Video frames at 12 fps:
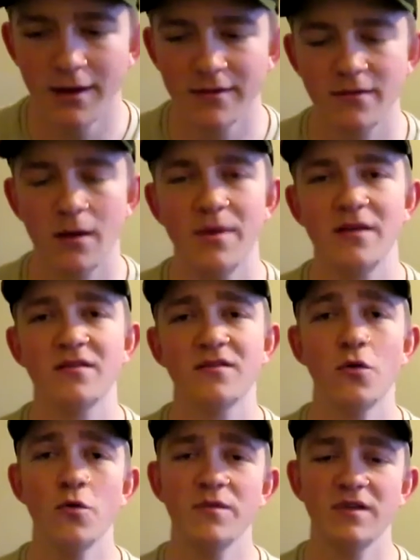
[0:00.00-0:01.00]
So it'd be
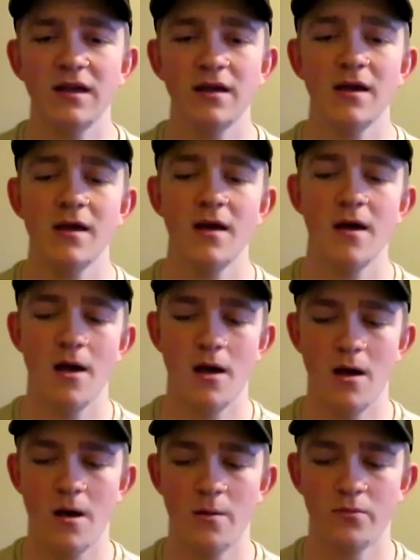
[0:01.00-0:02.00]
Stormzy,
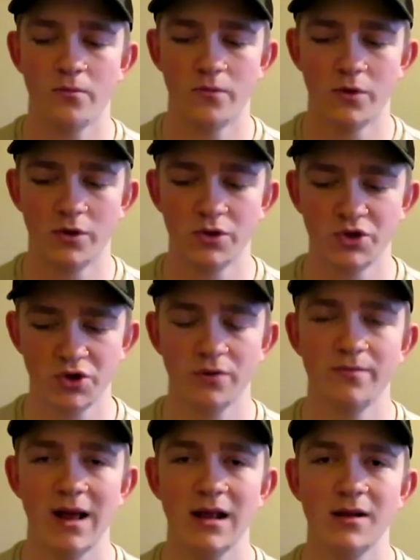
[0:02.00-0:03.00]
John
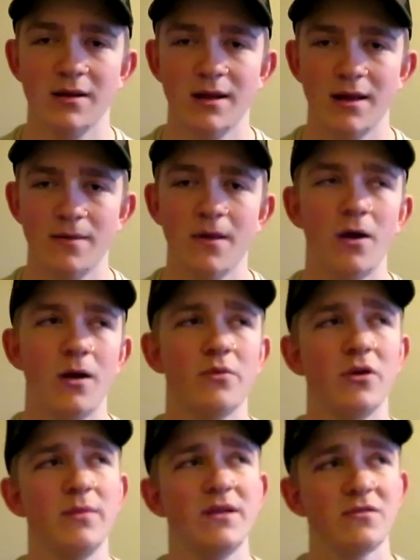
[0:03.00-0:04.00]
Bellion, and no, it'd
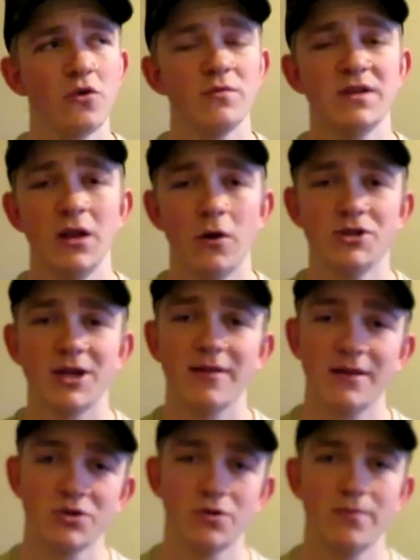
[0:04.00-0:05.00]
probably be Stormzy, Logic,
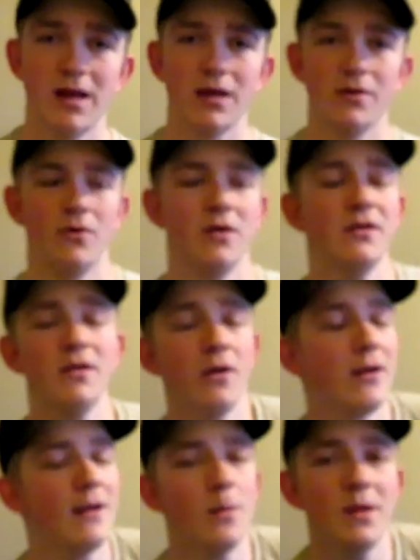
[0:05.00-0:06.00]
then John Bellion. I don't know,
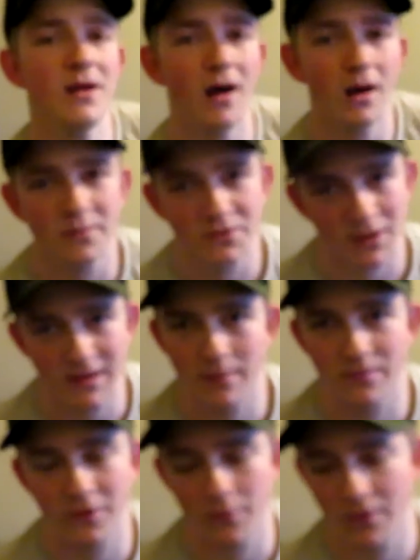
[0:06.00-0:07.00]
it'll be hard between
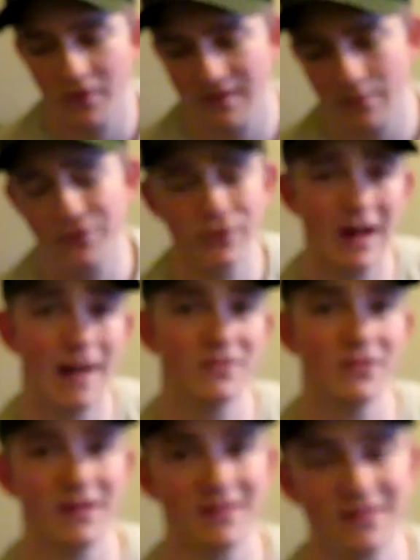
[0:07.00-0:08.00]
them two, because them two are absolutely